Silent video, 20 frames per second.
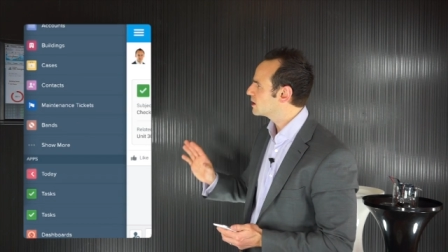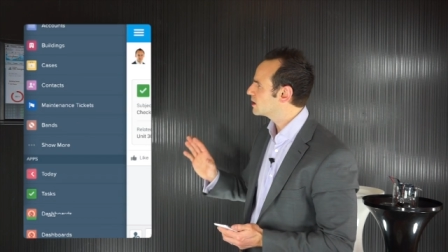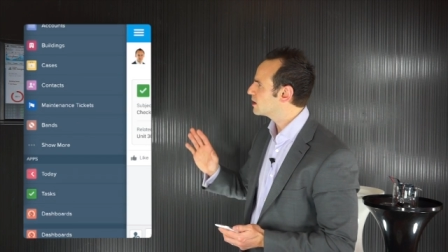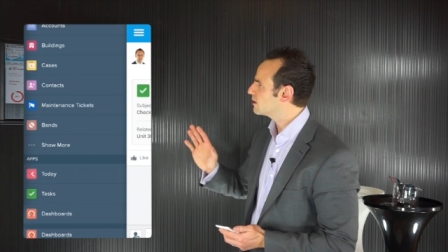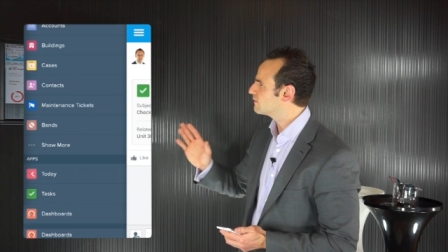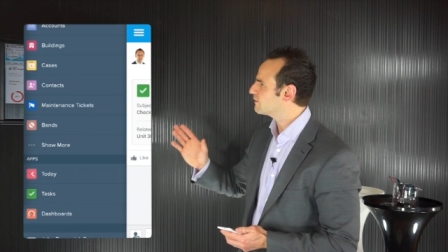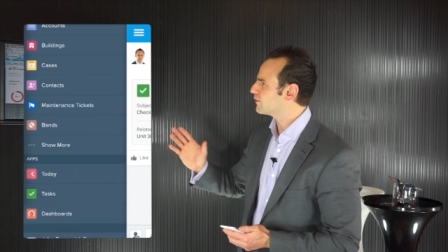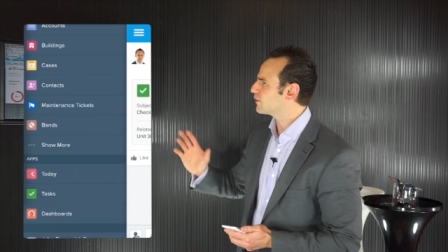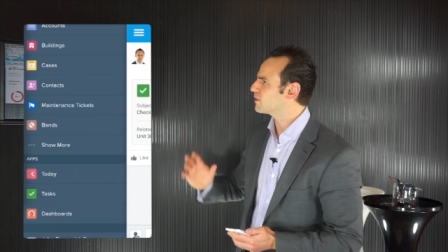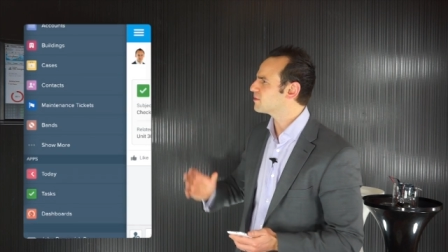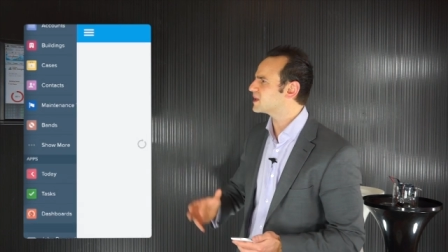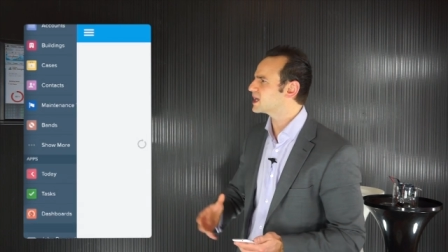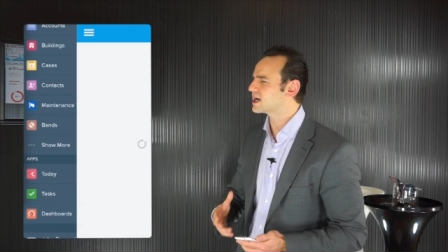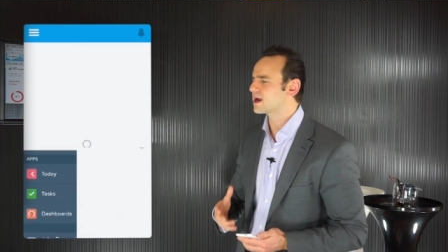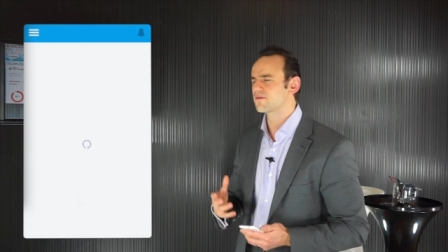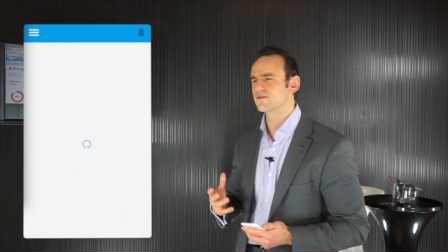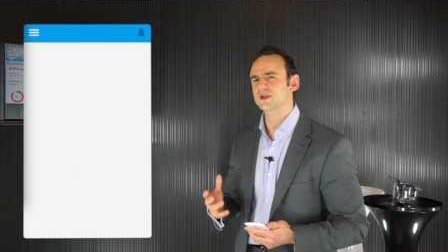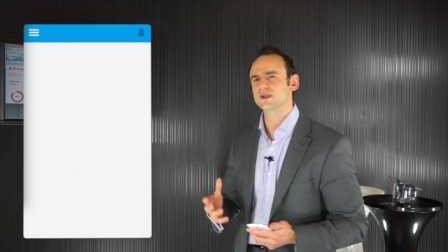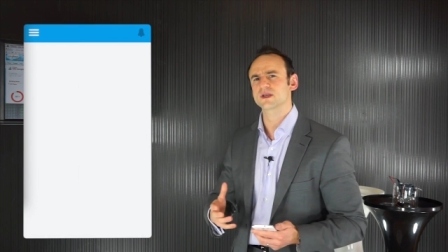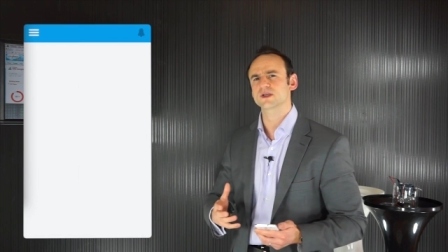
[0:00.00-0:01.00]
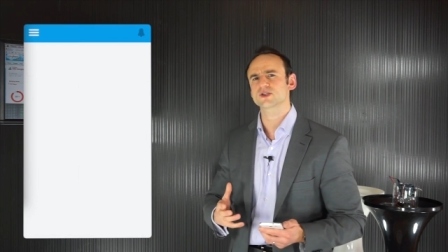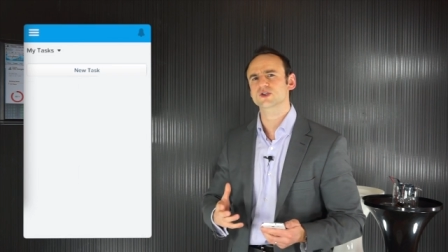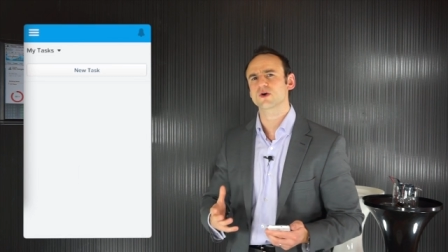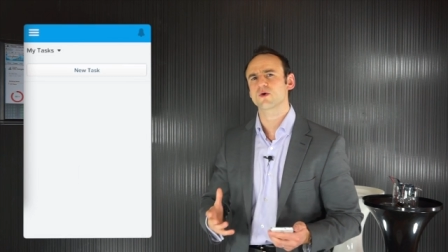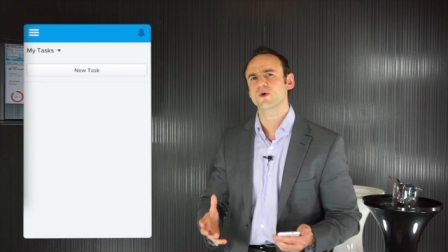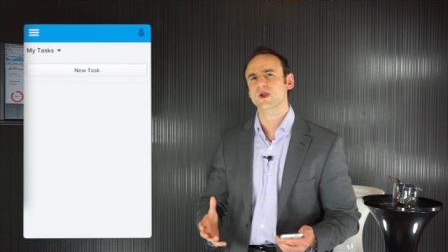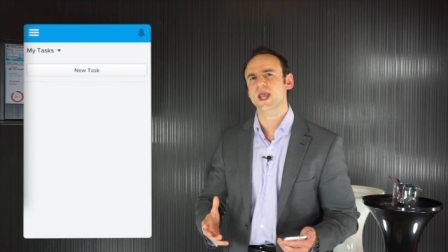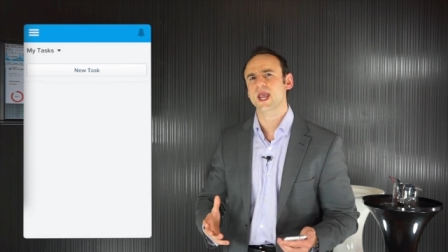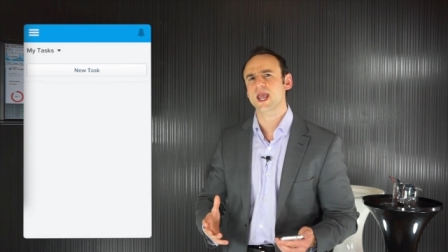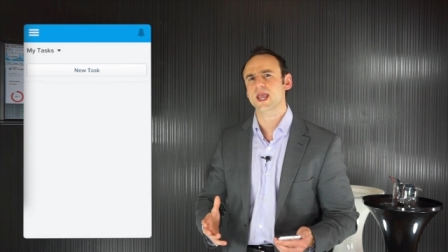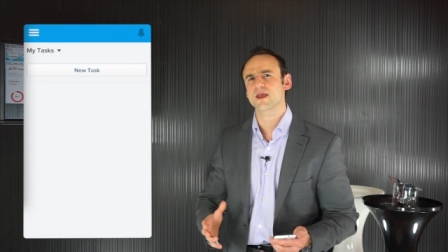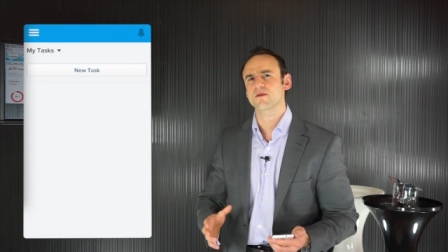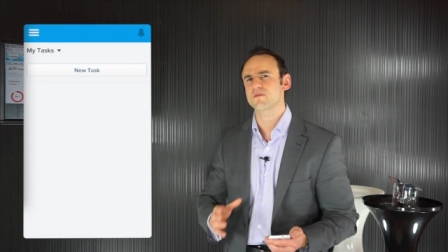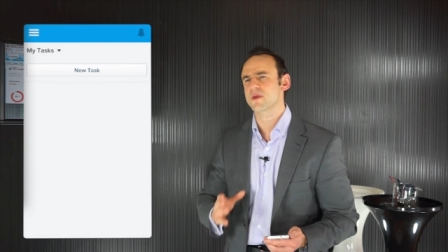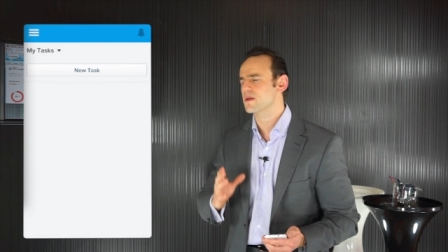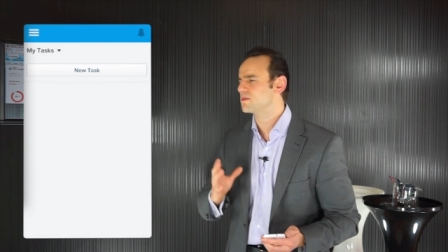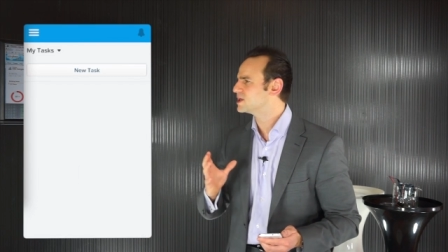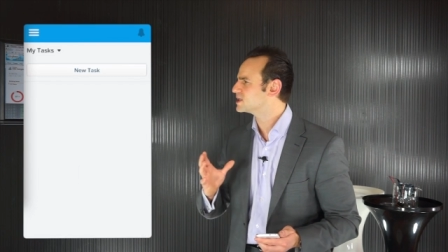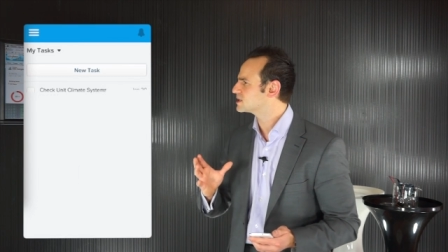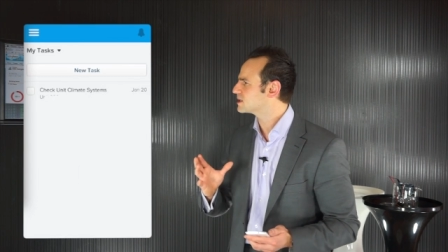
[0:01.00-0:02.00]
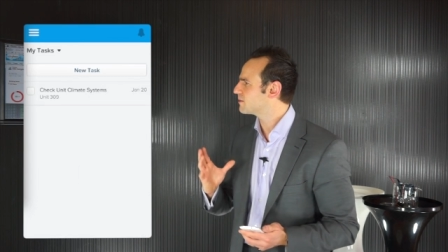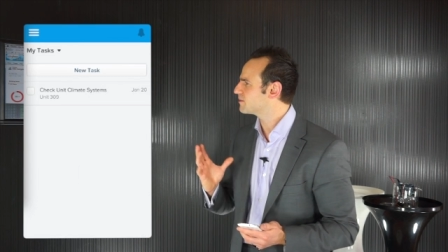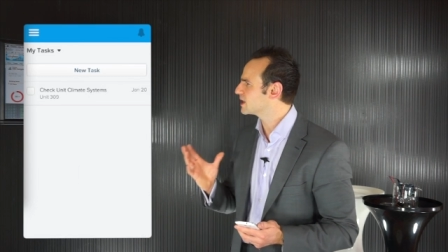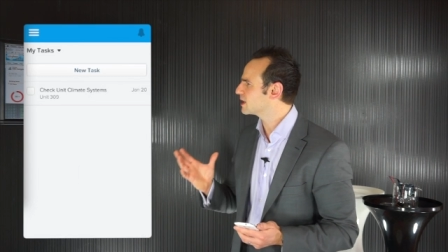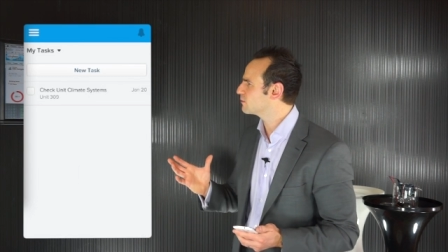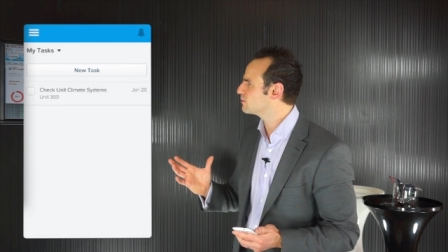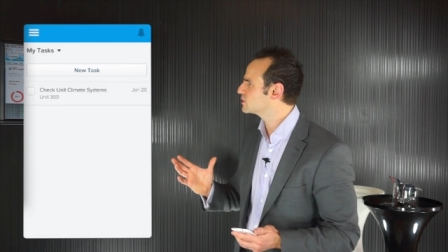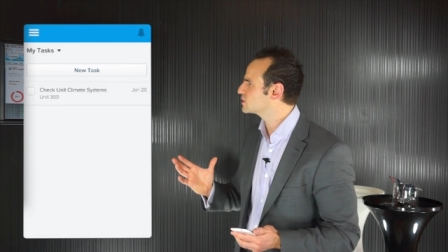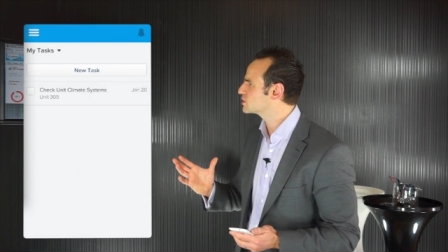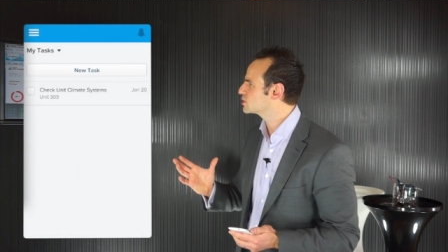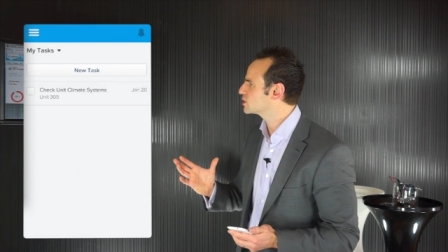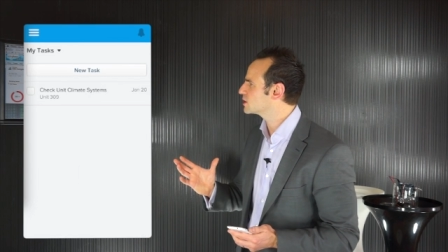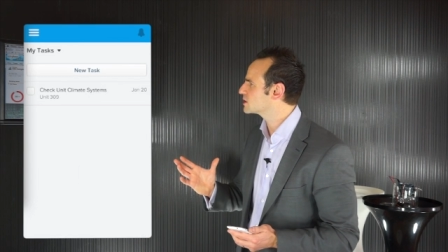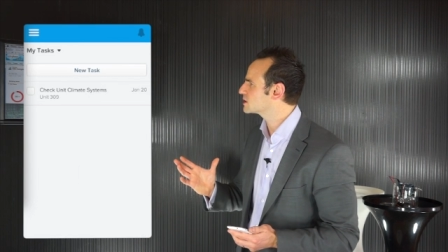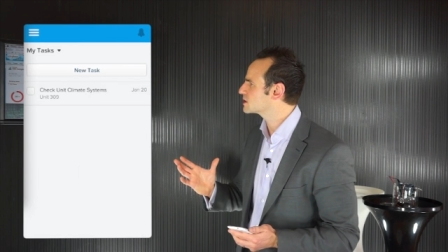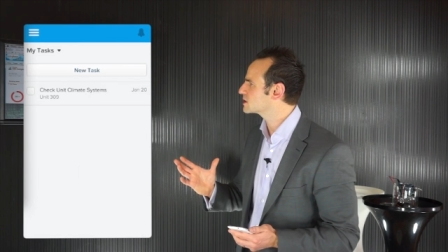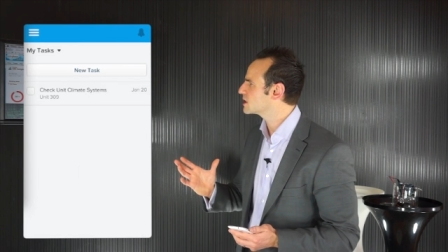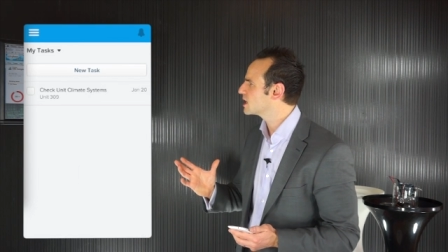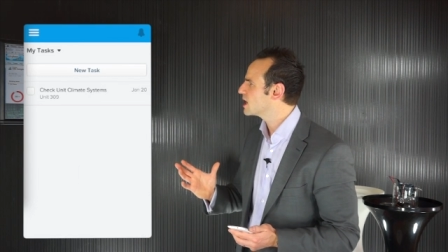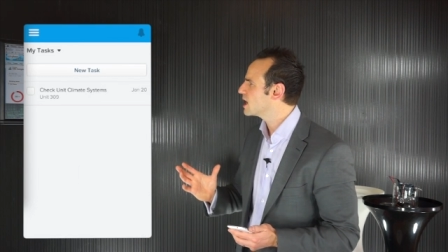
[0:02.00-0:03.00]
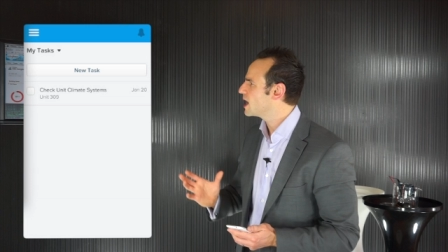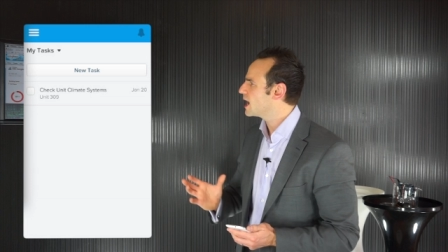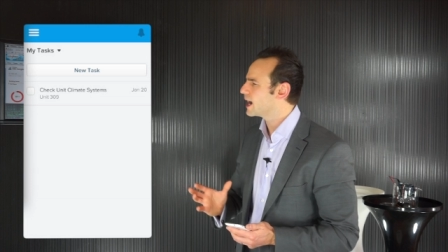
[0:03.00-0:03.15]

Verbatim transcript: confirm that everything's okay, and maybe something was just,